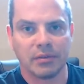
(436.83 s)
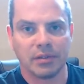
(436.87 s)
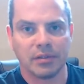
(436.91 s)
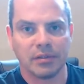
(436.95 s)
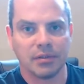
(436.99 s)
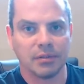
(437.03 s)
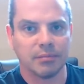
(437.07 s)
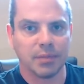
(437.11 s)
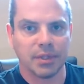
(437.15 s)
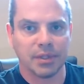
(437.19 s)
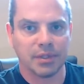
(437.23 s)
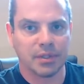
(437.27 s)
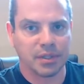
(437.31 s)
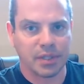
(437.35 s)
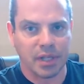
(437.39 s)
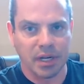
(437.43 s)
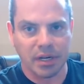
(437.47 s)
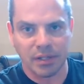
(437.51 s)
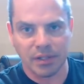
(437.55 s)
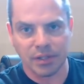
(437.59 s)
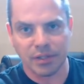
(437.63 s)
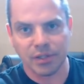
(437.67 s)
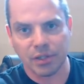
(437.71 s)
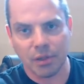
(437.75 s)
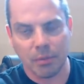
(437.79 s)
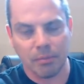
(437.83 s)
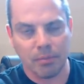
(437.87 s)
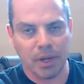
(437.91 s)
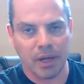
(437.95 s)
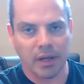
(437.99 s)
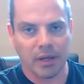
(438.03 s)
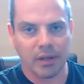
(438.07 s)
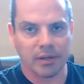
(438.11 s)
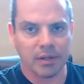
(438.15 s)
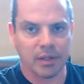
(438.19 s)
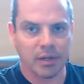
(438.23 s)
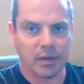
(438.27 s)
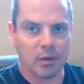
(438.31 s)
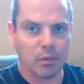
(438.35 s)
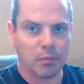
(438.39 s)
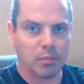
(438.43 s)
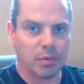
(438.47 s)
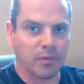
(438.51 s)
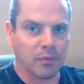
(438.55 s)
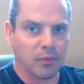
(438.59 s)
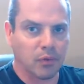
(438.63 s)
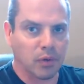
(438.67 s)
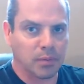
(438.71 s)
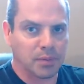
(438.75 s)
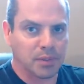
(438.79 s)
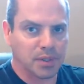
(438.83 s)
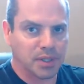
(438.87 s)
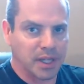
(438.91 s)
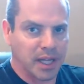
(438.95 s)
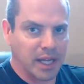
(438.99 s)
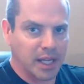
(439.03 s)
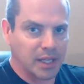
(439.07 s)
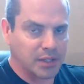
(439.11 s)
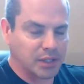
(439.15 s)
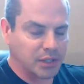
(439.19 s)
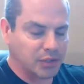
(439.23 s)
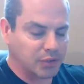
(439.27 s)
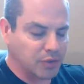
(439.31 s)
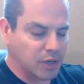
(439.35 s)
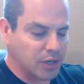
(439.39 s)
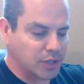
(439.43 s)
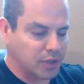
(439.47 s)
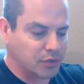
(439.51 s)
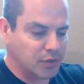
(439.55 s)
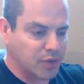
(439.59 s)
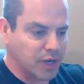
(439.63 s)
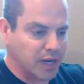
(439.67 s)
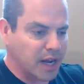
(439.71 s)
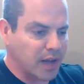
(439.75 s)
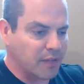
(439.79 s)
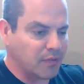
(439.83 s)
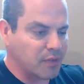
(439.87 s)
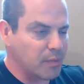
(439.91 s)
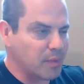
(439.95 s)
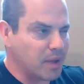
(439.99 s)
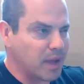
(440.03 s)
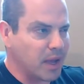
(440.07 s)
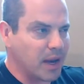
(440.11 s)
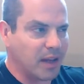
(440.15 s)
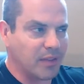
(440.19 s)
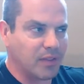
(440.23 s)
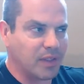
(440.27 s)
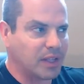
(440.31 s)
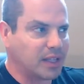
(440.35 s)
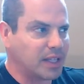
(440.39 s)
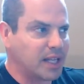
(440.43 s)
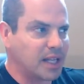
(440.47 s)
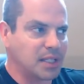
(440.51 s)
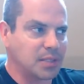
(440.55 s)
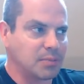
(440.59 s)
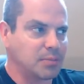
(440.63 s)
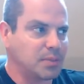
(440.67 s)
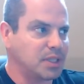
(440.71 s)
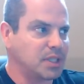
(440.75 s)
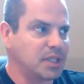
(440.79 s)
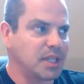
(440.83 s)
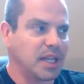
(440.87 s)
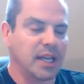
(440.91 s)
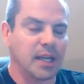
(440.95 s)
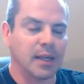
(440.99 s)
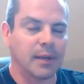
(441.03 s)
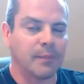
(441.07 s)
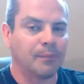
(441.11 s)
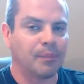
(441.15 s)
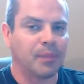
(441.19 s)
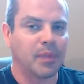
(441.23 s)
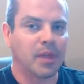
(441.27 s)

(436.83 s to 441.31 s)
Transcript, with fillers: to be starting to jump on, you know, performance enhancing drugs right off the bat. I think that's a mistake.